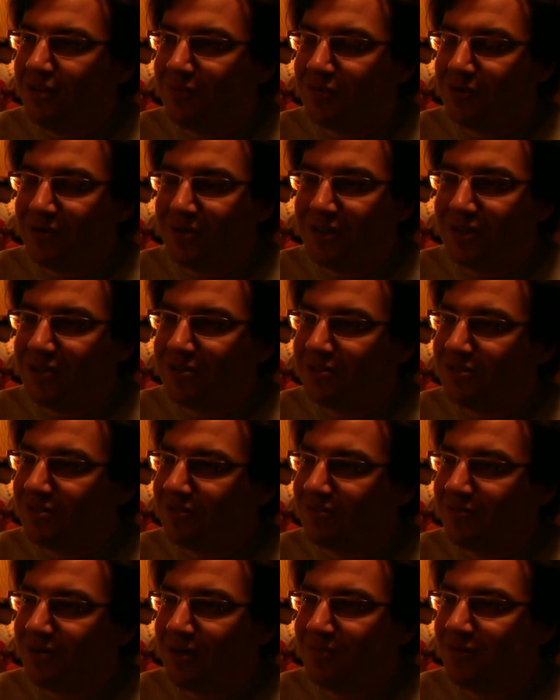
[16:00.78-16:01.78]
the morning,
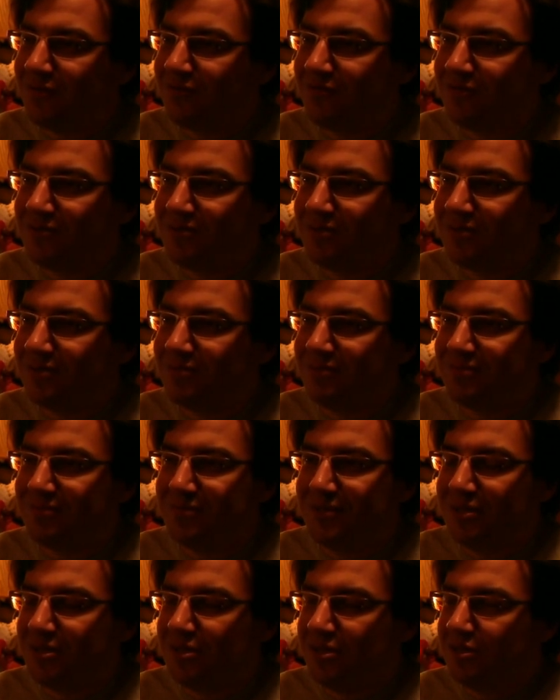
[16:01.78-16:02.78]
so right before
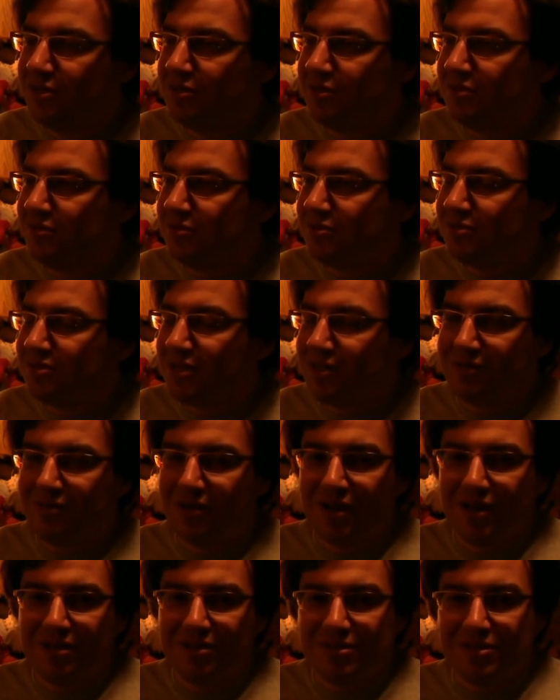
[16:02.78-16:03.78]

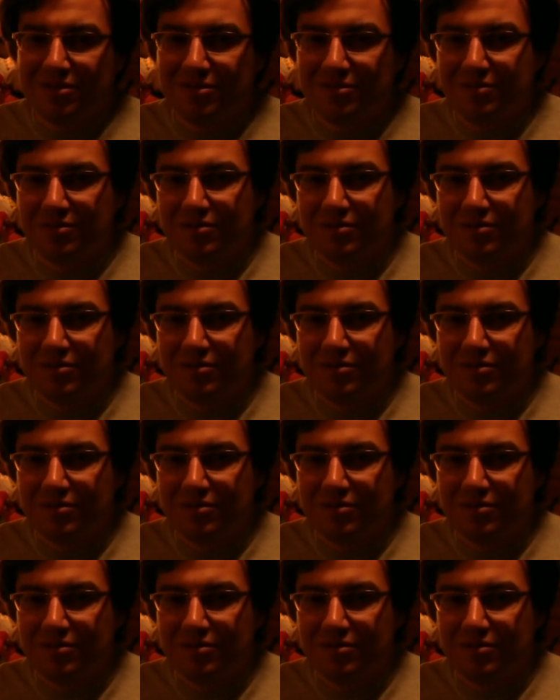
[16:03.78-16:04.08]
sunrise.